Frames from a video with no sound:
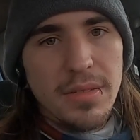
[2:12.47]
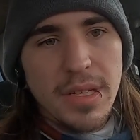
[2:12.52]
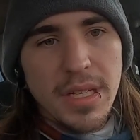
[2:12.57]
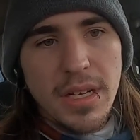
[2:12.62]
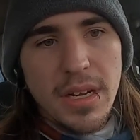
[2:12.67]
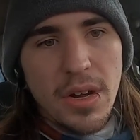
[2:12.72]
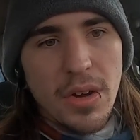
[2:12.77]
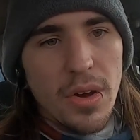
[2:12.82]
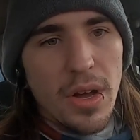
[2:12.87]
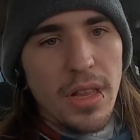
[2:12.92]

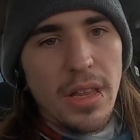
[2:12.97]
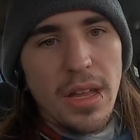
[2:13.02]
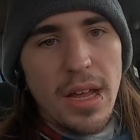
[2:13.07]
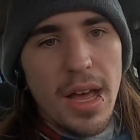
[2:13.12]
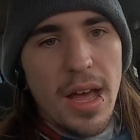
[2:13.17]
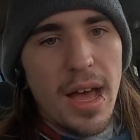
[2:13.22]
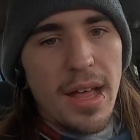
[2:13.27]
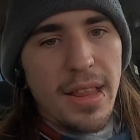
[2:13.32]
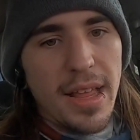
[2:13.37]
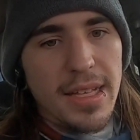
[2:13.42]
you know, a
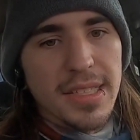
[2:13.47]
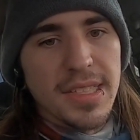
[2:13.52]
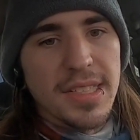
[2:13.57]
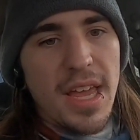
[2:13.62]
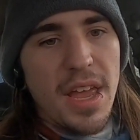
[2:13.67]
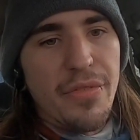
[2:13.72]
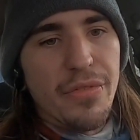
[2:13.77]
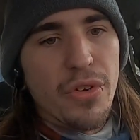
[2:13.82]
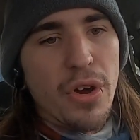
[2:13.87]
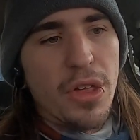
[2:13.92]
lot
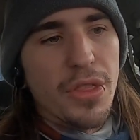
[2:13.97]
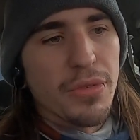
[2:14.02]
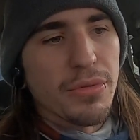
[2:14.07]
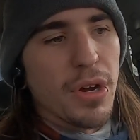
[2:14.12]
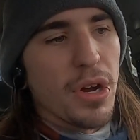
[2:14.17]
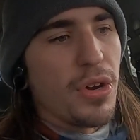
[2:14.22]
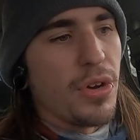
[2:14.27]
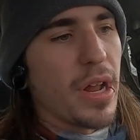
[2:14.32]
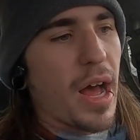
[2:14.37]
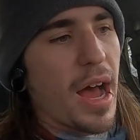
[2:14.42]
safer on the
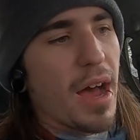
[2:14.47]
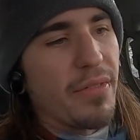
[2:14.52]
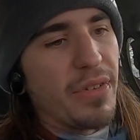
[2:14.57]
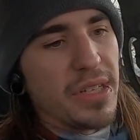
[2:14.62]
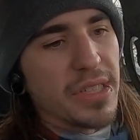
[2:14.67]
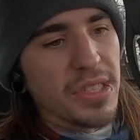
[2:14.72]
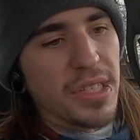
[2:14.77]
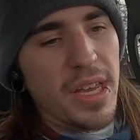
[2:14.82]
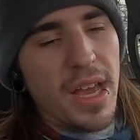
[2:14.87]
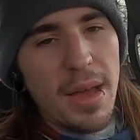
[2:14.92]
road.
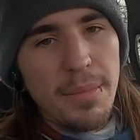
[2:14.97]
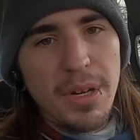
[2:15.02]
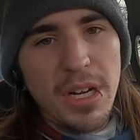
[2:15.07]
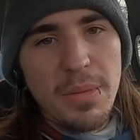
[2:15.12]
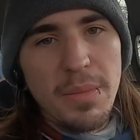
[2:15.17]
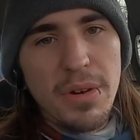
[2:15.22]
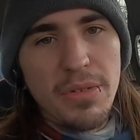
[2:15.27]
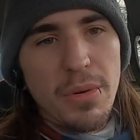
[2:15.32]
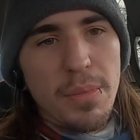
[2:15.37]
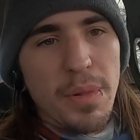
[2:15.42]
Obviously, I'm going
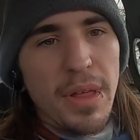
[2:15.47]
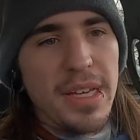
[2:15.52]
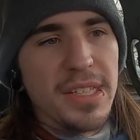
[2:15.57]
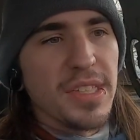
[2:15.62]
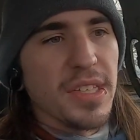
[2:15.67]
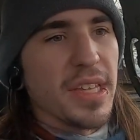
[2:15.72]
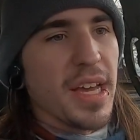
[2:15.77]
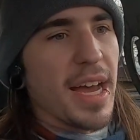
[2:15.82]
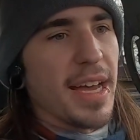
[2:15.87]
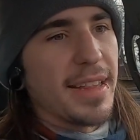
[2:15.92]
to be
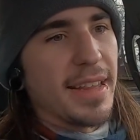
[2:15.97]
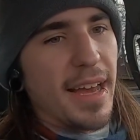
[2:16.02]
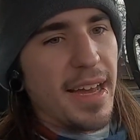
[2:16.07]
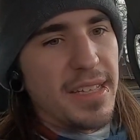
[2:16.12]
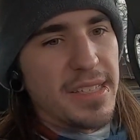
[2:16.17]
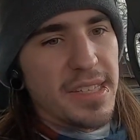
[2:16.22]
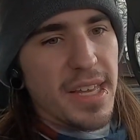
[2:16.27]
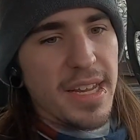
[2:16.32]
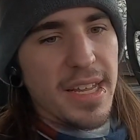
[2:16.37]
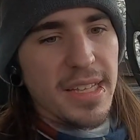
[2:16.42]
replacing the
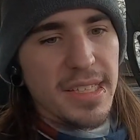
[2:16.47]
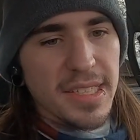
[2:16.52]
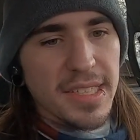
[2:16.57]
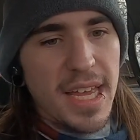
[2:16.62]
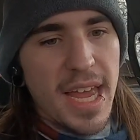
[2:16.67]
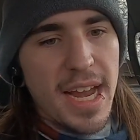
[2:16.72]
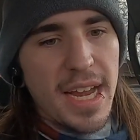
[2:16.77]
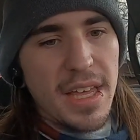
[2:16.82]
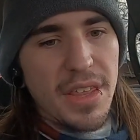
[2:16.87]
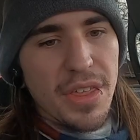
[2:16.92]
headlights. They didn't
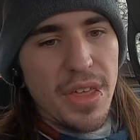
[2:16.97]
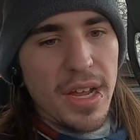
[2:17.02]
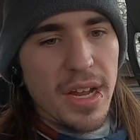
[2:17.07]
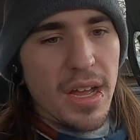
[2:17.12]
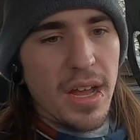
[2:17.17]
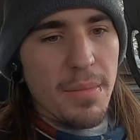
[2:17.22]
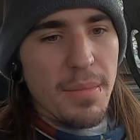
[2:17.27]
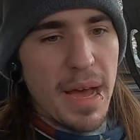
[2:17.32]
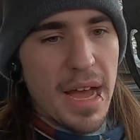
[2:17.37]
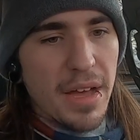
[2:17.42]
say
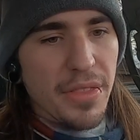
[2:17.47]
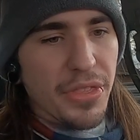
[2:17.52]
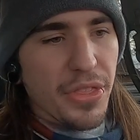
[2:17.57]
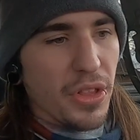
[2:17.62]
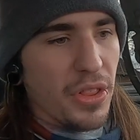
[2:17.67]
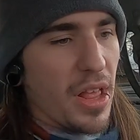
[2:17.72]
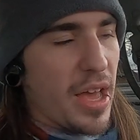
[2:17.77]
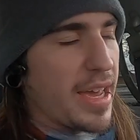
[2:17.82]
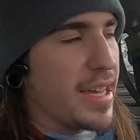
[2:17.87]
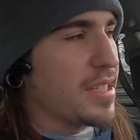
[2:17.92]
anything about
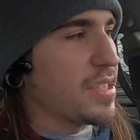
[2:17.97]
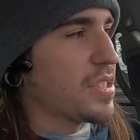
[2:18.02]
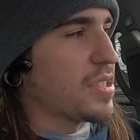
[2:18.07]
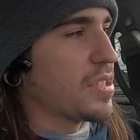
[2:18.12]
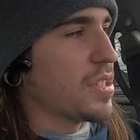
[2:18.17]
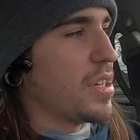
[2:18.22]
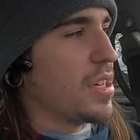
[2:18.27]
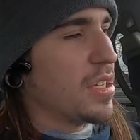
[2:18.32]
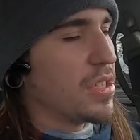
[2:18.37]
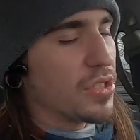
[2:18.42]
the
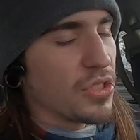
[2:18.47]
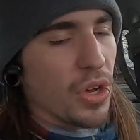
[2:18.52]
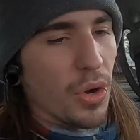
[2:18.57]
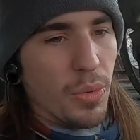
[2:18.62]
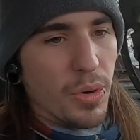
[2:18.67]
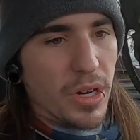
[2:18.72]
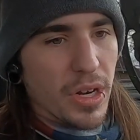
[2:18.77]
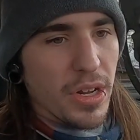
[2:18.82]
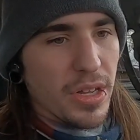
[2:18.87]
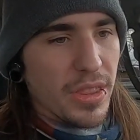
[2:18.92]
lights, so
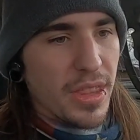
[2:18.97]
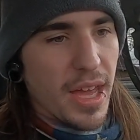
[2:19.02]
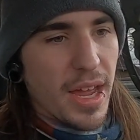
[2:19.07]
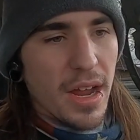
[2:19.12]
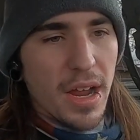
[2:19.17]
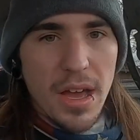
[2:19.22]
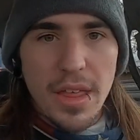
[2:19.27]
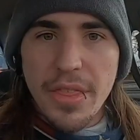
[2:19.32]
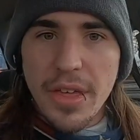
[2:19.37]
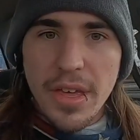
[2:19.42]
we're good there.
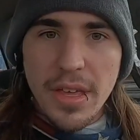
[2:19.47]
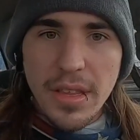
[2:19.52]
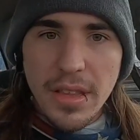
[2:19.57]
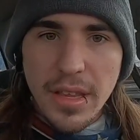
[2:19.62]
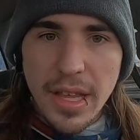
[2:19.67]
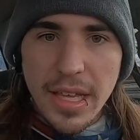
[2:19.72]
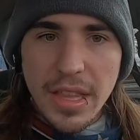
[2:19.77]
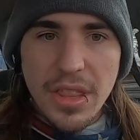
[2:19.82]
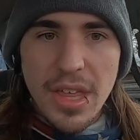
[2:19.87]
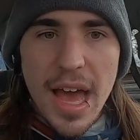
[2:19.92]

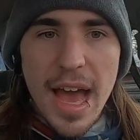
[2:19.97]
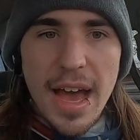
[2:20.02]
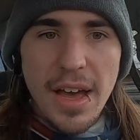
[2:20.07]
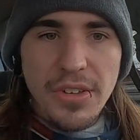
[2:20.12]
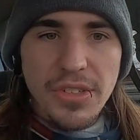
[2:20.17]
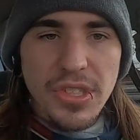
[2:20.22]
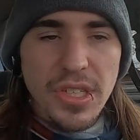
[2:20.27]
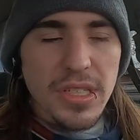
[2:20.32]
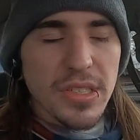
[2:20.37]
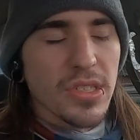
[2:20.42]
The
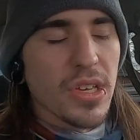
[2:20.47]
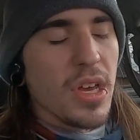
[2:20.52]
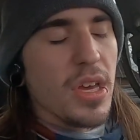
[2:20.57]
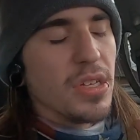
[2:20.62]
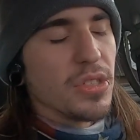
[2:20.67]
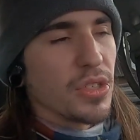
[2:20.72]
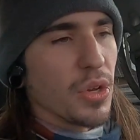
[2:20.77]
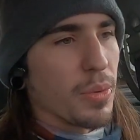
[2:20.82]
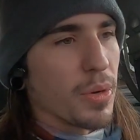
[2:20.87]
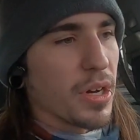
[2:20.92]
housings,
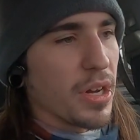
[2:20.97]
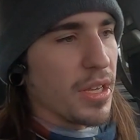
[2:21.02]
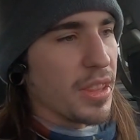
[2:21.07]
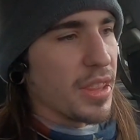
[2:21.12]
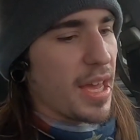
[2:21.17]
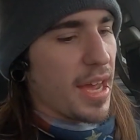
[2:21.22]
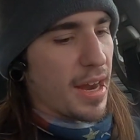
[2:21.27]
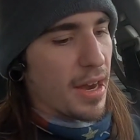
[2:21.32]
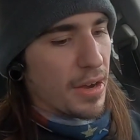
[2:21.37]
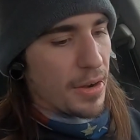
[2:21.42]
so we're good
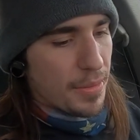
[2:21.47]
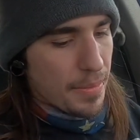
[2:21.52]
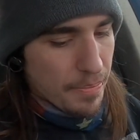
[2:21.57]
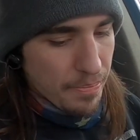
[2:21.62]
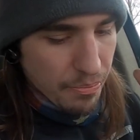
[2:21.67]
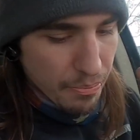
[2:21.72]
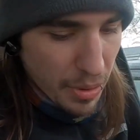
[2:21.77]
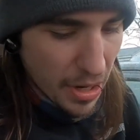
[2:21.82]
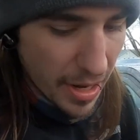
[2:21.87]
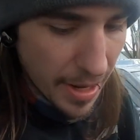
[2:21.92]
there.
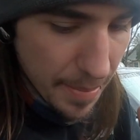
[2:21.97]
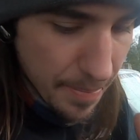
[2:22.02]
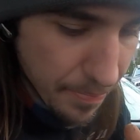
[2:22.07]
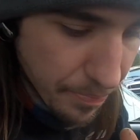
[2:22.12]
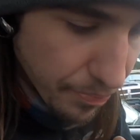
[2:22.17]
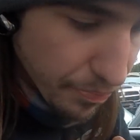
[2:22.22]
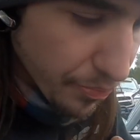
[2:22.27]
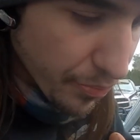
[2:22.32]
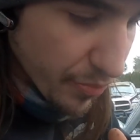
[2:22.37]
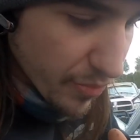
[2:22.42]
But
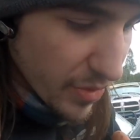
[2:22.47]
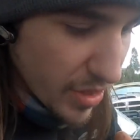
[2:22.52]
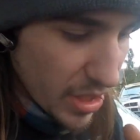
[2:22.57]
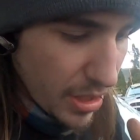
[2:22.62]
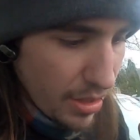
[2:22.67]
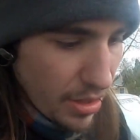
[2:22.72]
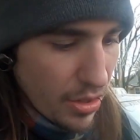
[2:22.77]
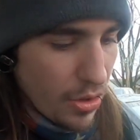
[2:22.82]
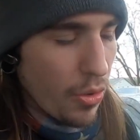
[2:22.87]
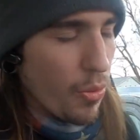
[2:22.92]

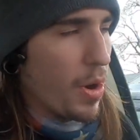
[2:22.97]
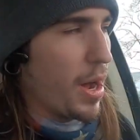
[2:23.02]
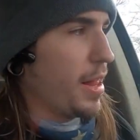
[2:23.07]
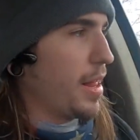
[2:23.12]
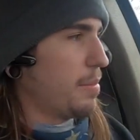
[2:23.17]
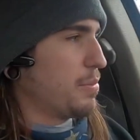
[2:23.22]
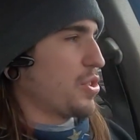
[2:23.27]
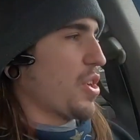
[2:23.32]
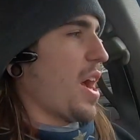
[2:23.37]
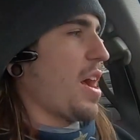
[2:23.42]
while
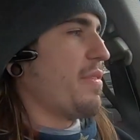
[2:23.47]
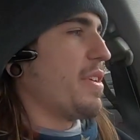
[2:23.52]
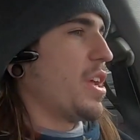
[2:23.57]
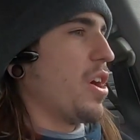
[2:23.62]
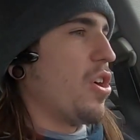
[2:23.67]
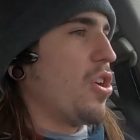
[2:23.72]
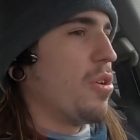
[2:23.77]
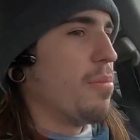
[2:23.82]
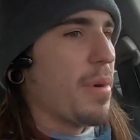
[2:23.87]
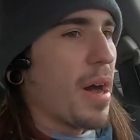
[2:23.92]
I'm driving
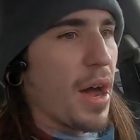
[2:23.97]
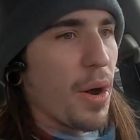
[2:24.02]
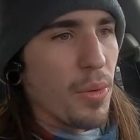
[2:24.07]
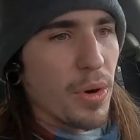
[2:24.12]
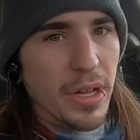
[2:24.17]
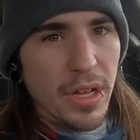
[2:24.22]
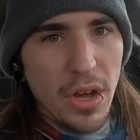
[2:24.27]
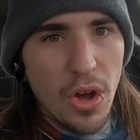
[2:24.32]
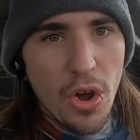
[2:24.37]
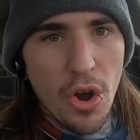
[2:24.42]
home, I
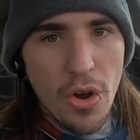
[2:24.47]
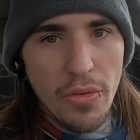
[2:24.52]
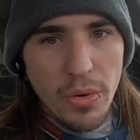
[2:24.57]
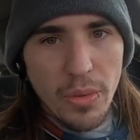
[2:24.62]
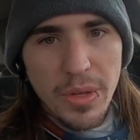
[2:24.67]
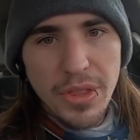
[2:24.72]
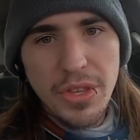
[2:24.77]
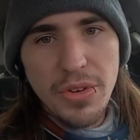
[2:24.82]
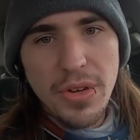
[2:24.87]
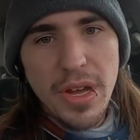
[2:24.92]
want to go over
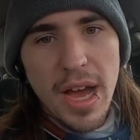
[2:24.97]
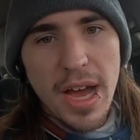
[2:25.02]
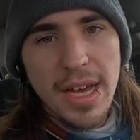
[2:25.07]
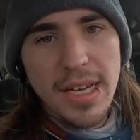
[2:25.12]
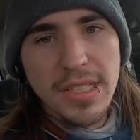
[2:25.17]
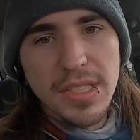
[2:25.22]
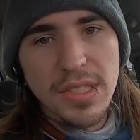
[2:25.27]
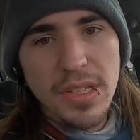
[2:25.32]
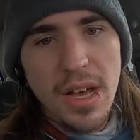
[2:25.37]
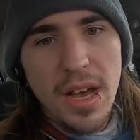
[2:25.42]
with you
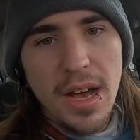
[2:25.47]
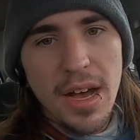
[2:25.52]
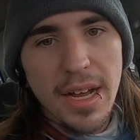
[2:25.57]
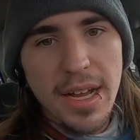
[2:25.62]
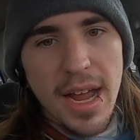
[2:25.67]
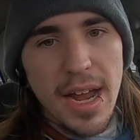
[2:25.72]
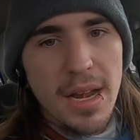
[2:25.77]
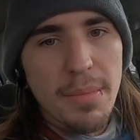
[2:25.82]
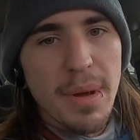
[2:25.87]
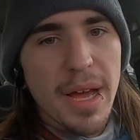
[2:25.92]
guys
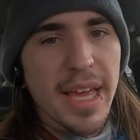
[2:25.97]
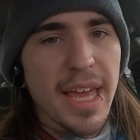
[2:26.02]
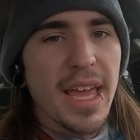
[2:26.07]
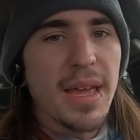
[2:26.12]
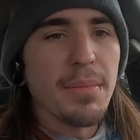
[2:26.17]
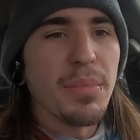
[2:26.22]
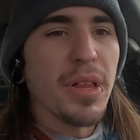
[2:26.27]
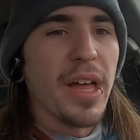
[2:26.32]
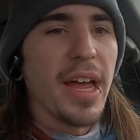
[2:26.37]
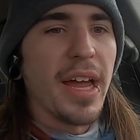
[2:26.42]
kind of my
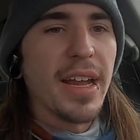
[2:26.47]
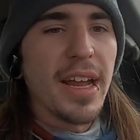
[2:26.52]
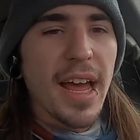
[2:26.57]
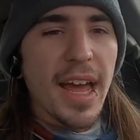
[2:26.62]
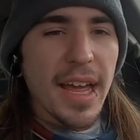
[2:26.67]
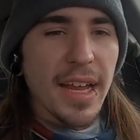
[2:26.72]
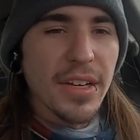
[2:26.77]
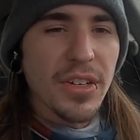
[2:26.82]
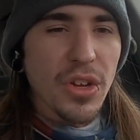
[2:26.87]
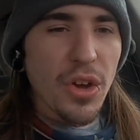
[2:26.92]
game plan
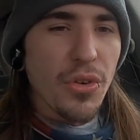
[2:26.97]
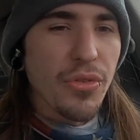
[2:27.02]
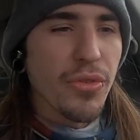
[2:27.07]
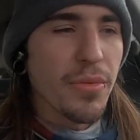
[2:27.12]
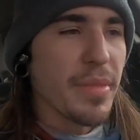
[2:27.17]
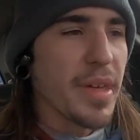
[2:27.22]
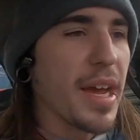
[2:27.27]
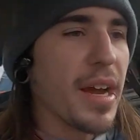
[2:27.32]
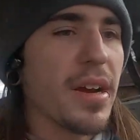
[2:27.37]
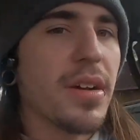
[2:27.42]
and go
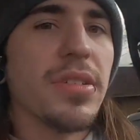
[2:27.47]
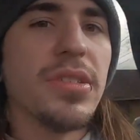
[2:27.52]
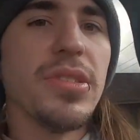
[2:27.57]
from there.